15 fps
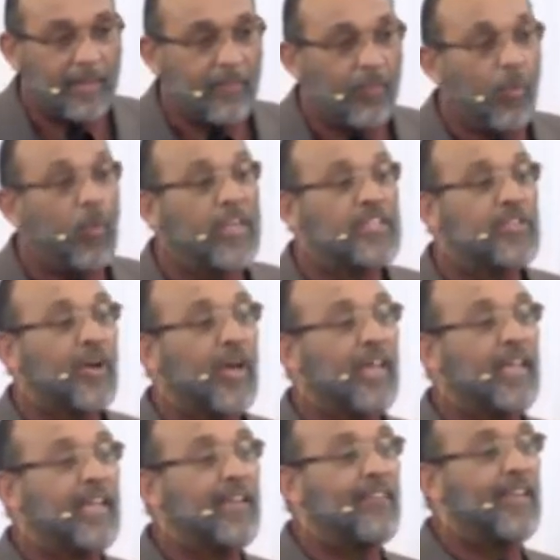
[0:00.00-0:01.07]
Will we start
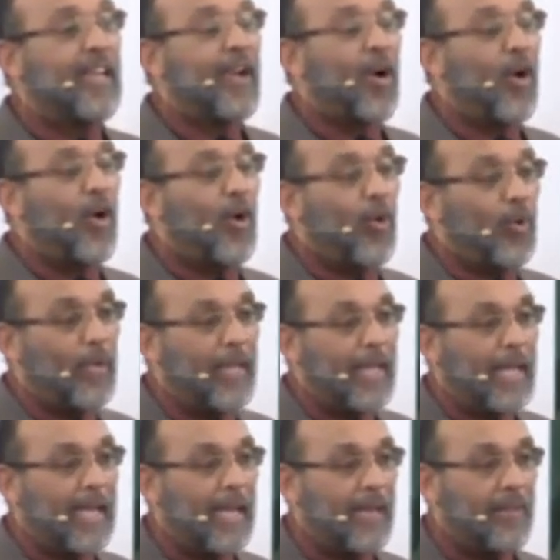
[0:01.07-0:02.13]
living holy
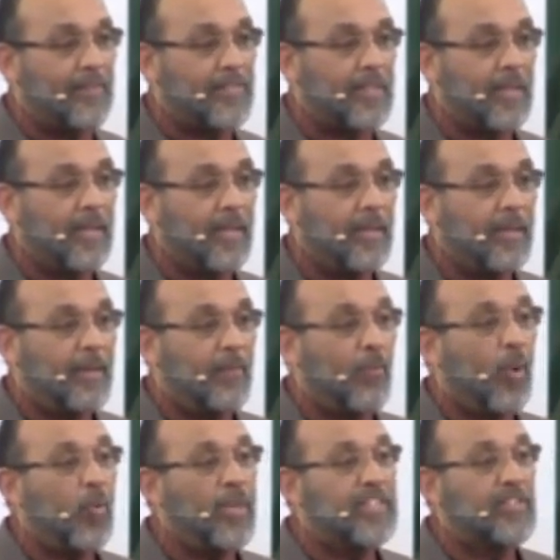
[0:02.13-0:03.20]
lives?
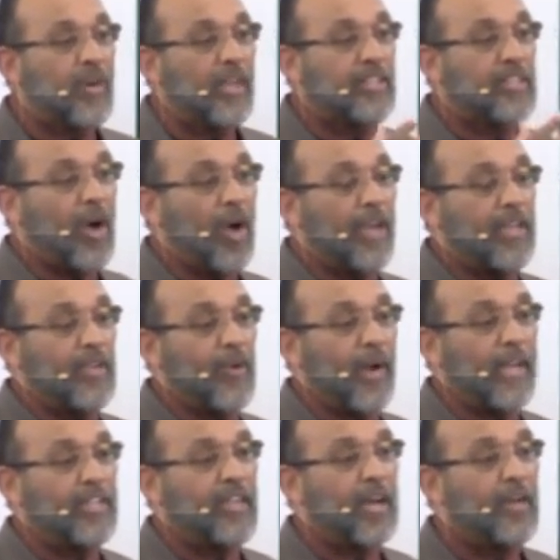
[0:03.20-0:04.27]
Will we start talking to our
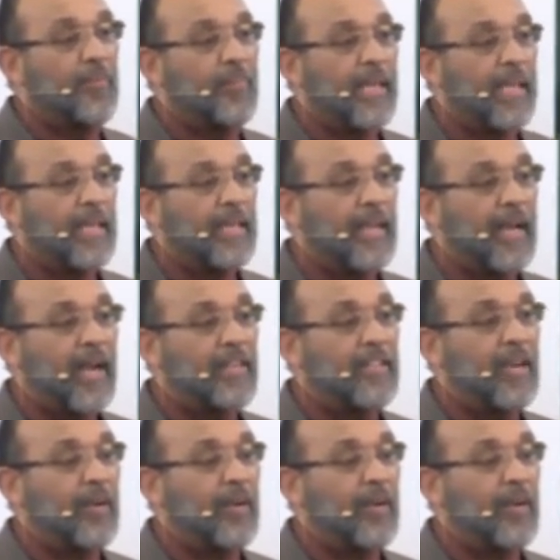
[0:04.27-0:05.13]
young men and our young